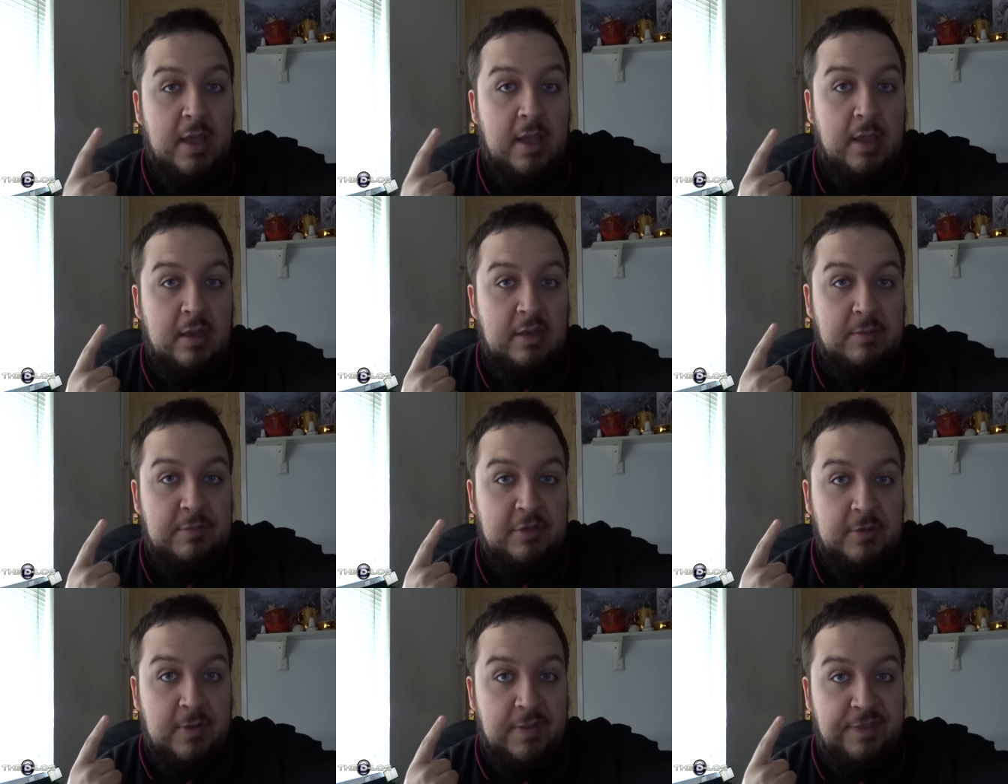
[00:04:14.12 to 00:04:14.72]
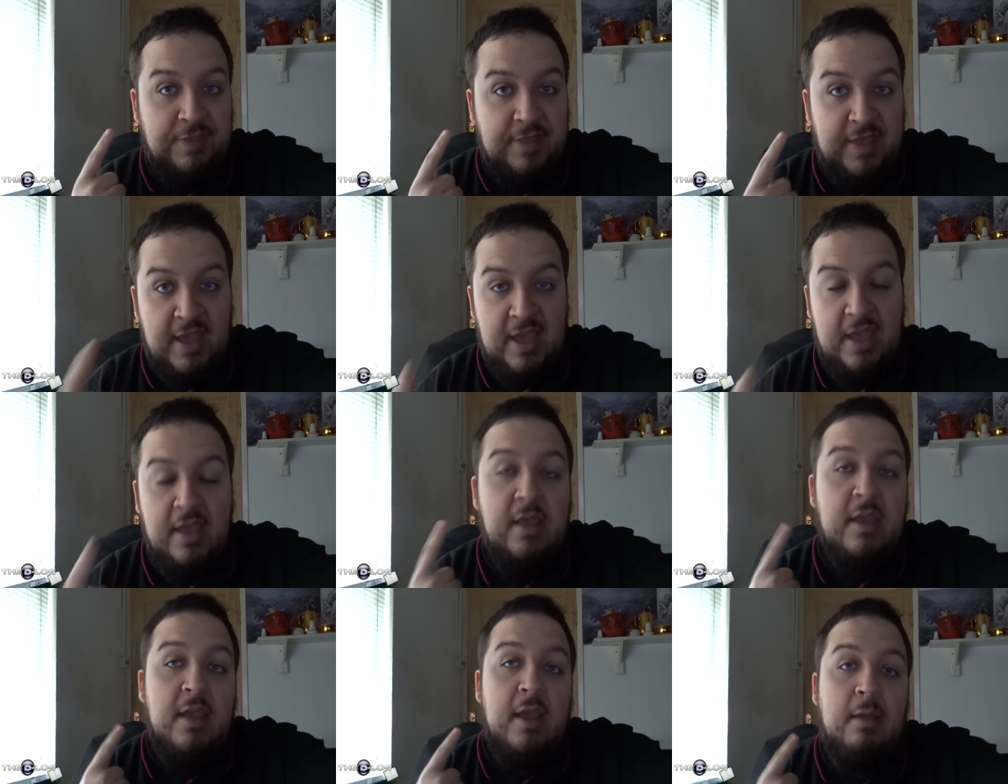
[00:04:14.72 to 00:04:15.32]
I'm going to be doing
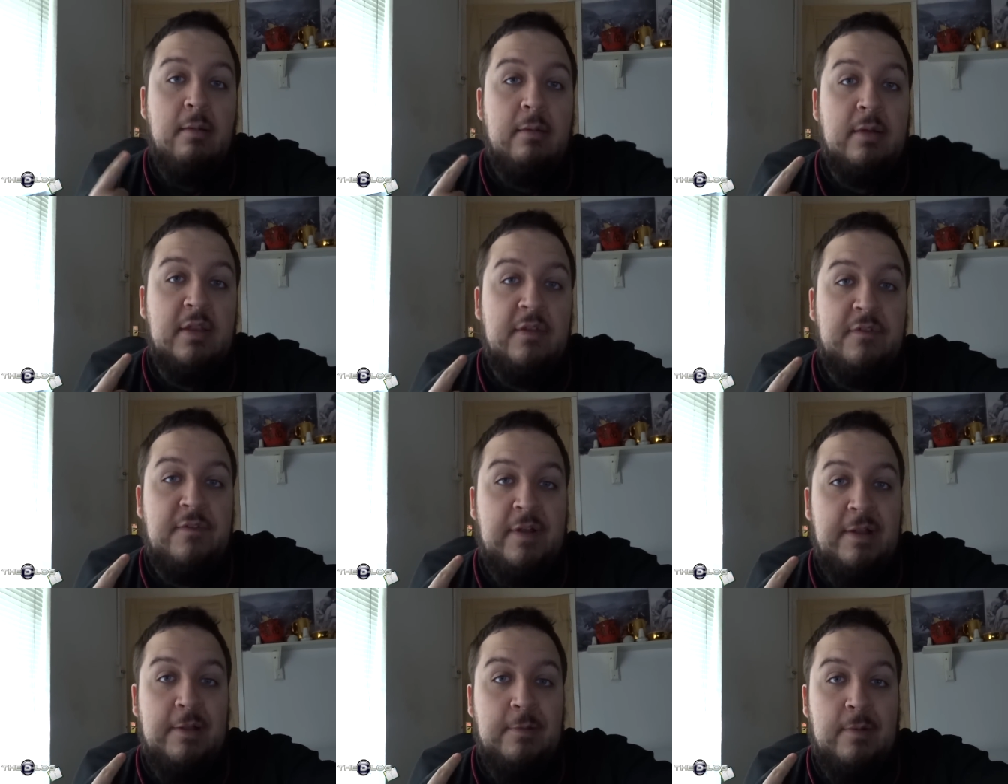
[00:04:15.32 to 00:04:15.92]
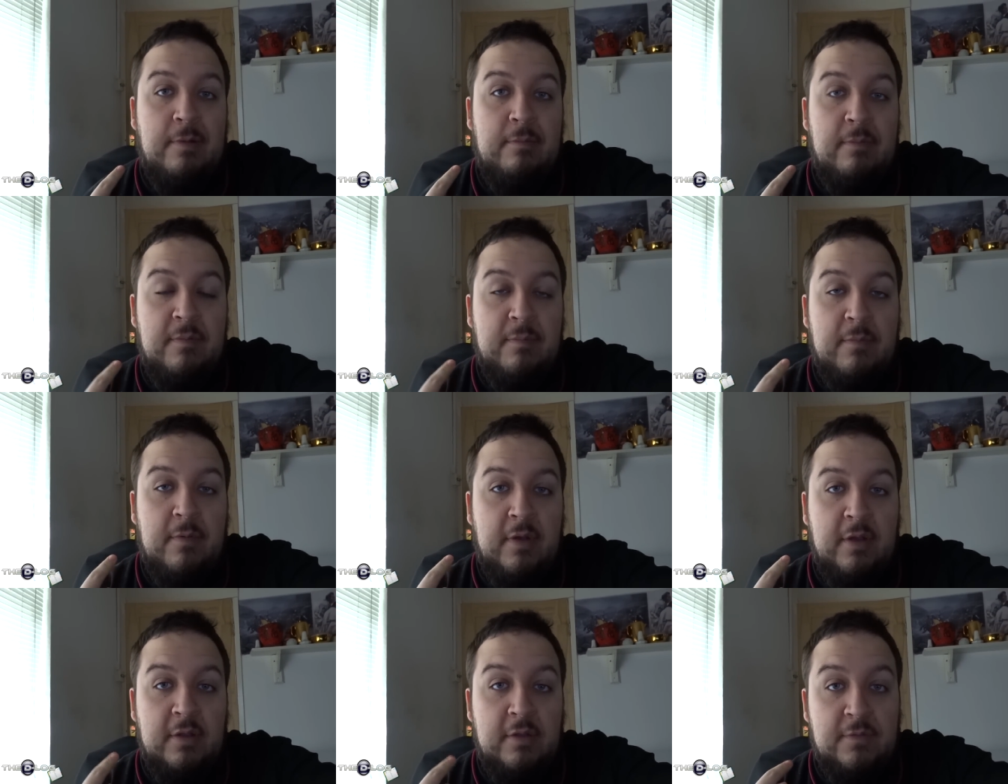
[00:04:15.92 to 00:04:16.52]
that. I'm going to follow on with
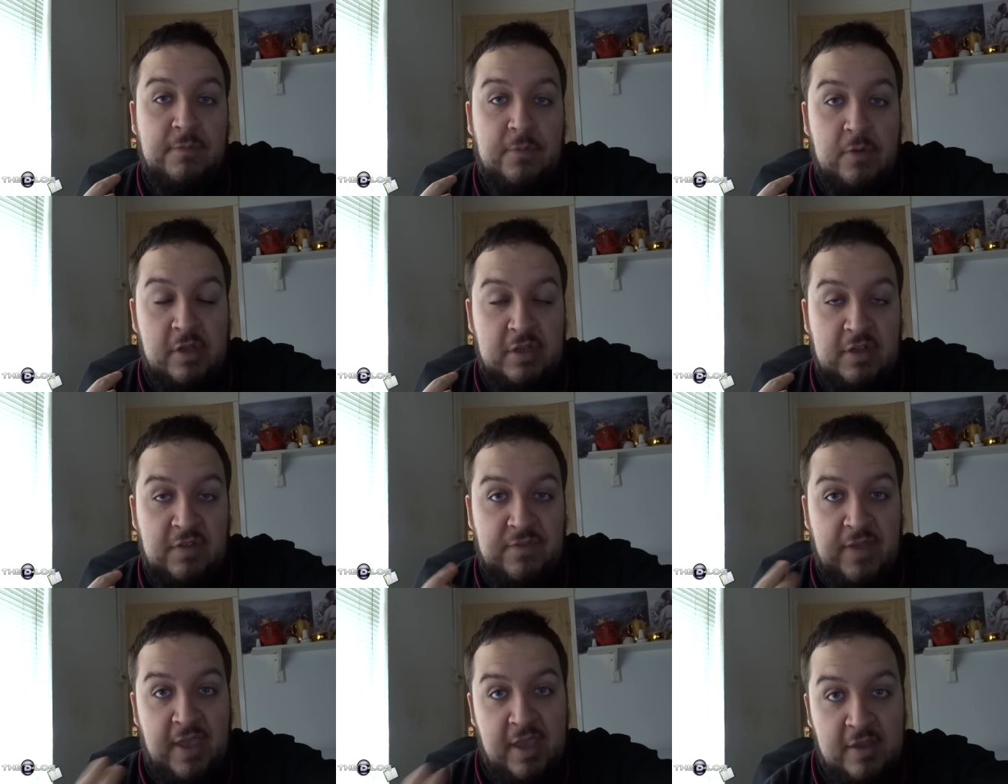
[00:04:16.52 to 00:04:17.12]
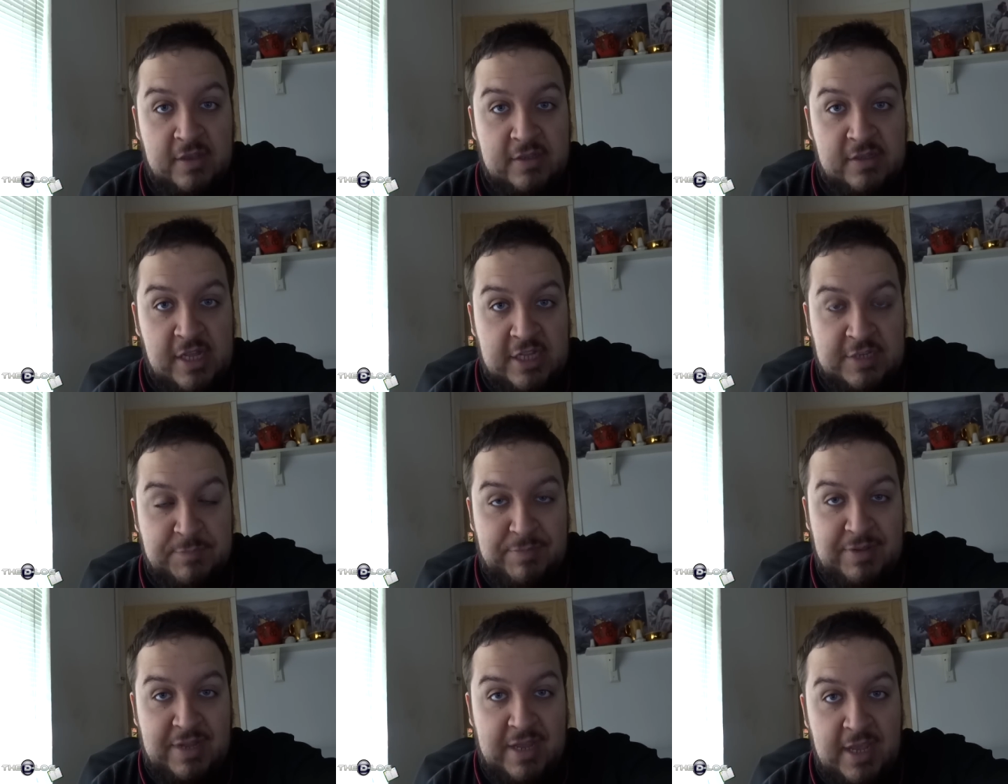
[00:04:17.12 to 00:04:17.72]
my Fallout New Vegas
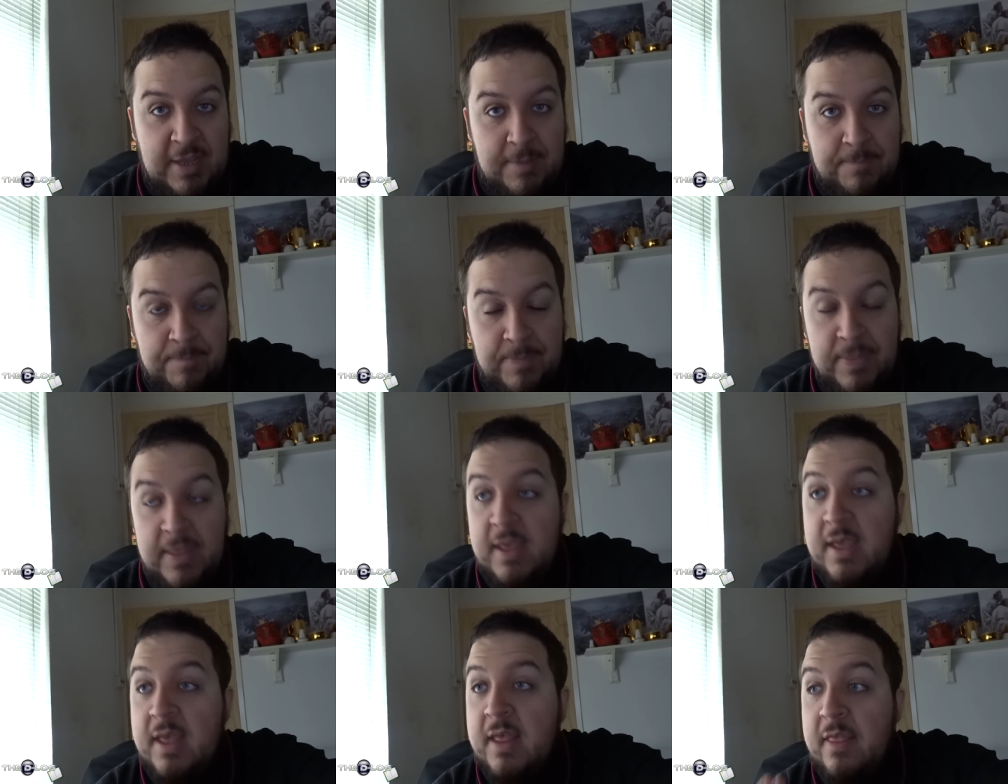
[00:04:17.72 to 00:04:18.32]
Let's Play.